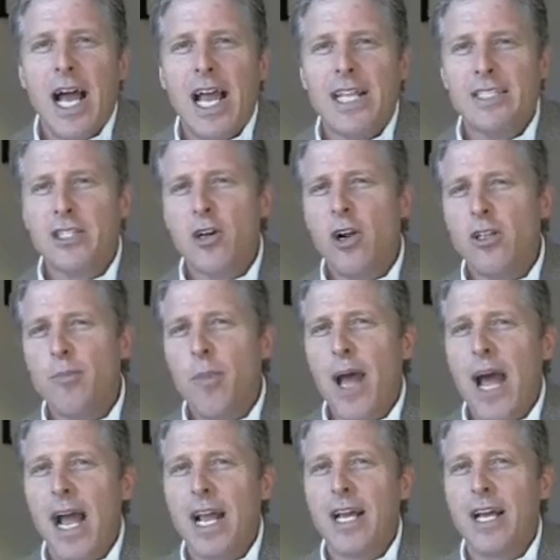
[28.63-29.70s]
it starts
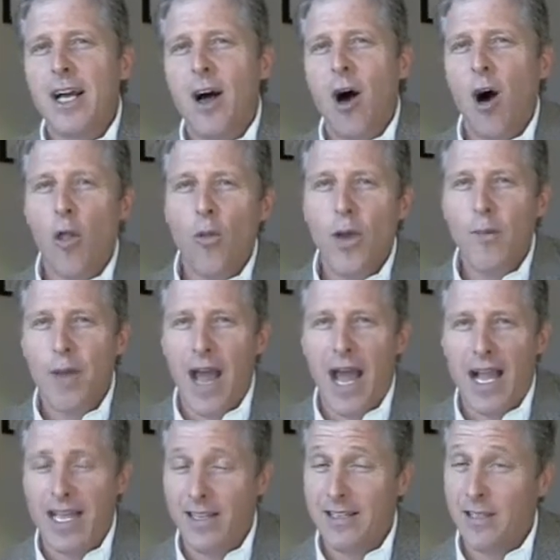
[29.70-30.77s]
back, all the way
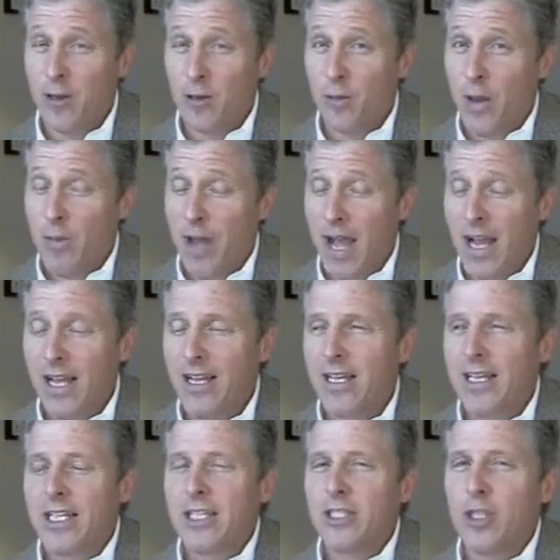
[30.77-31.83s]
back, and this goes way back,
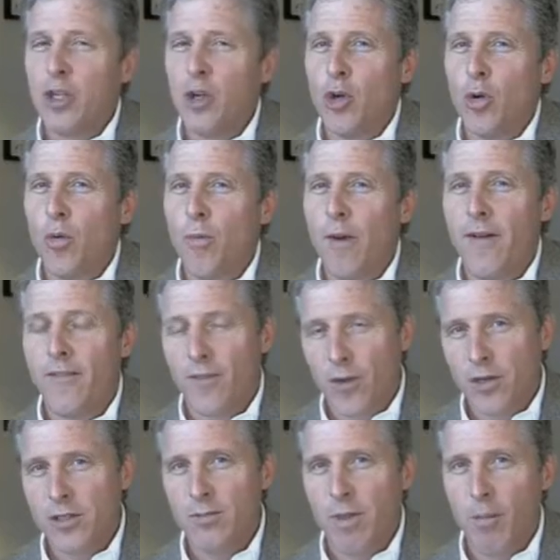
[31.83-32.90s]
to my
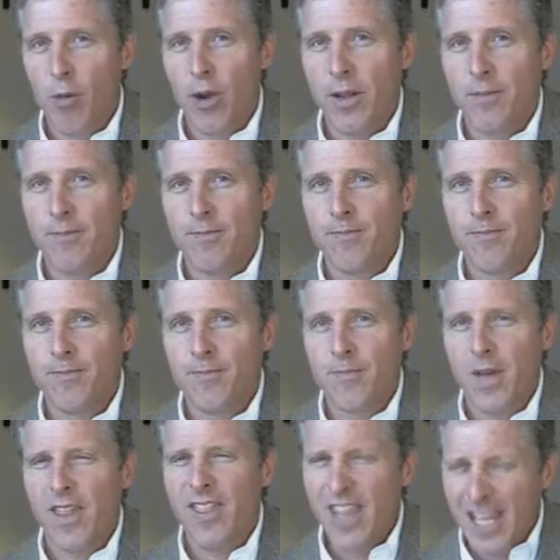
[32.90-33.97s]
first memory.
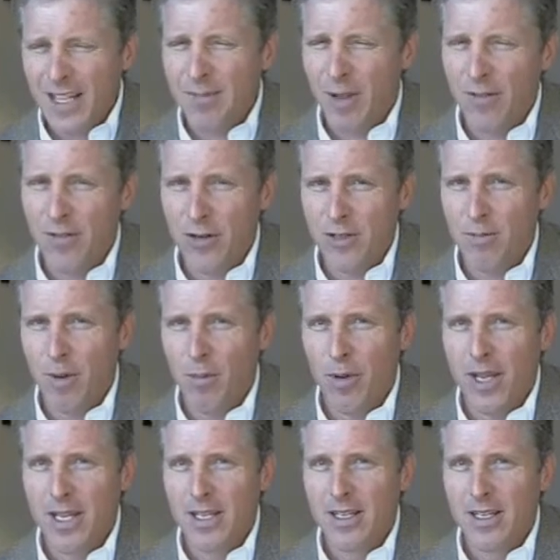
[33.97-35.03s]
I think it's my first
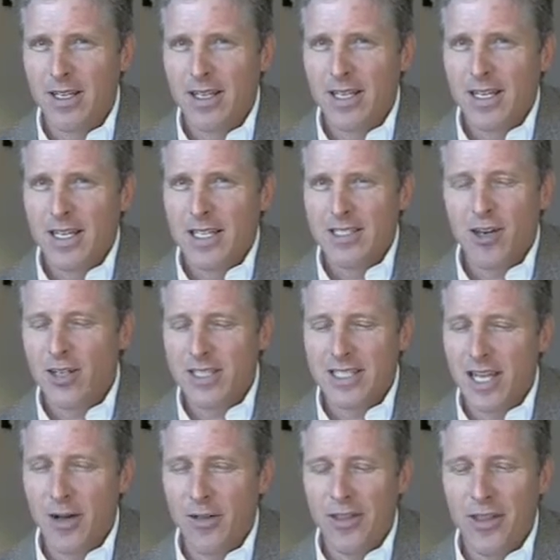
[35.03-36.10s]
memory. It's hard
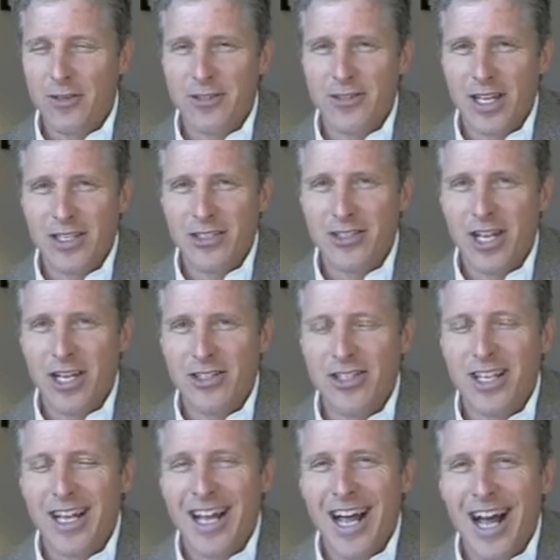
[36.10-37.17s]
to tell. Those things change.
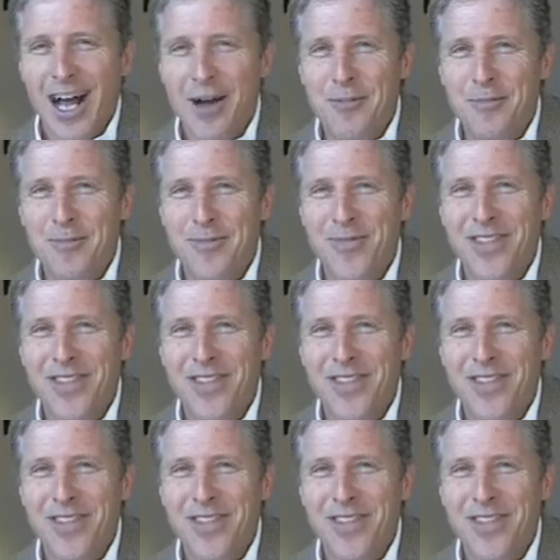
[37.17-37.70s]
But